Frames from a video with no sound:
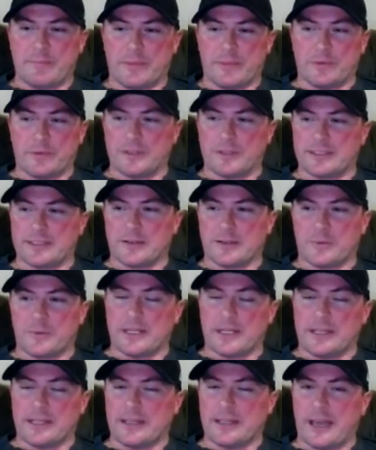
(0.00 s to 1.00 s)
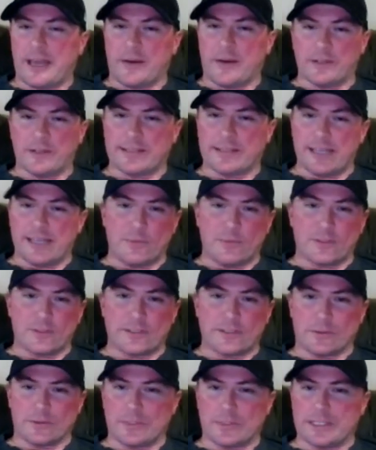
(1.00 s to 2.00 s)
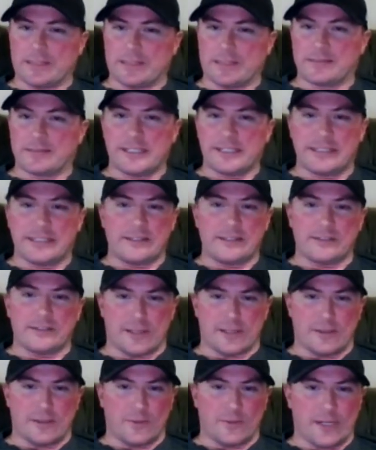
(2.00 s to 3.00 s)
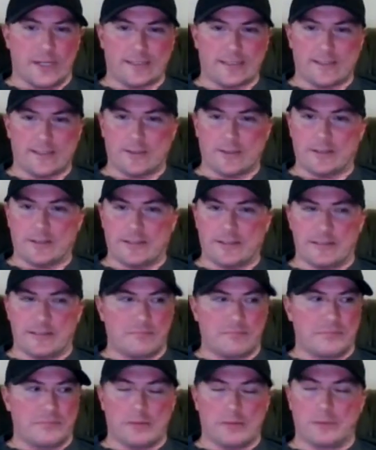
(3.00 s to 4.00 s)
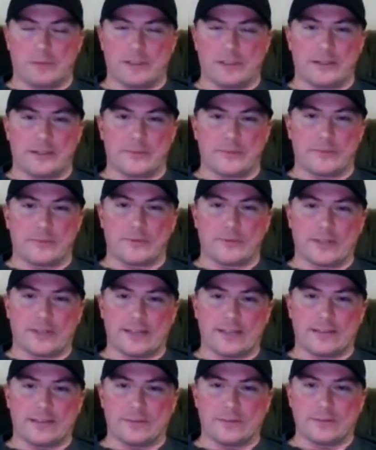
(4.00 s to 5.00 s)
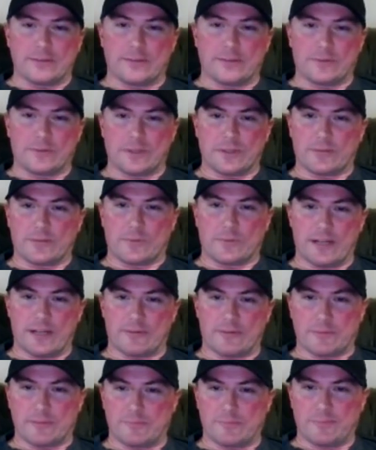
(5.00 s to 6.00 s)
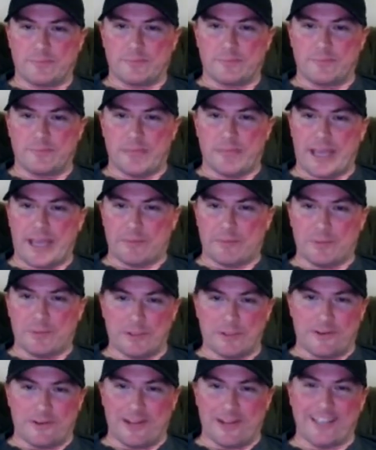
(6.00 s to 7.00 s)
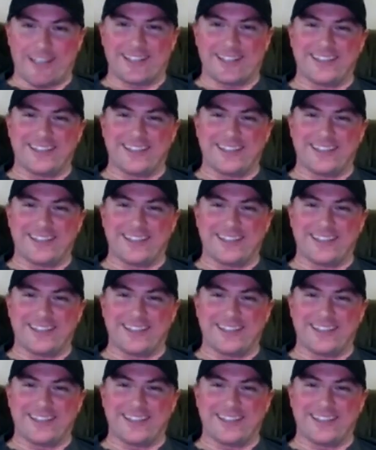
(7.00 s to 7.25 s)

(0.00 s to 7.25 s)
the ones that are winning now are the same ones that were winning ten years ago when I started, and probably long before that too, with whatever bag you put in their hand.